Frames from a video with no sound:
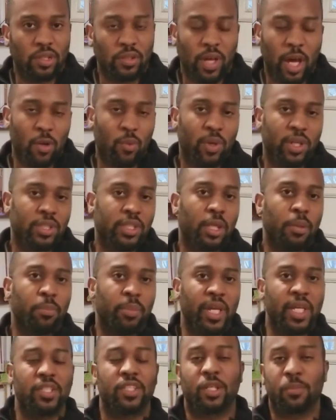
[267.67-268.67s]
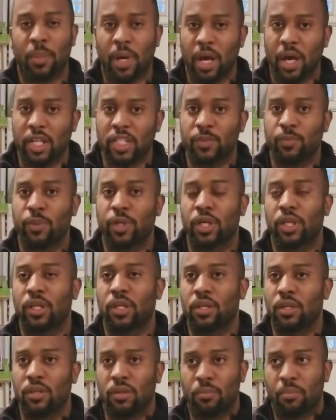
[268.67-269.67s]
I don't want to say basic mods,
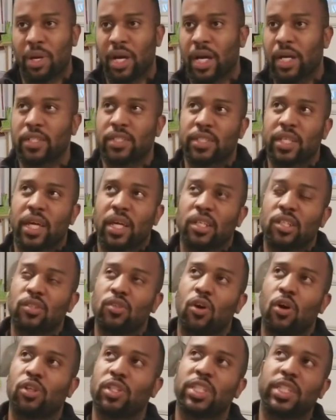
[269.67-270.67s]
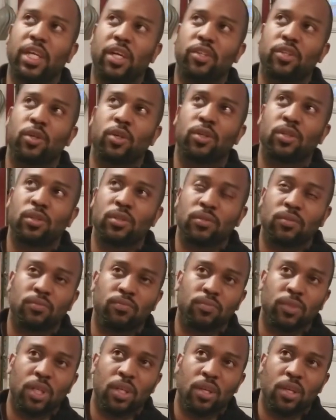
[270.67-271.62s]
but mods that altogether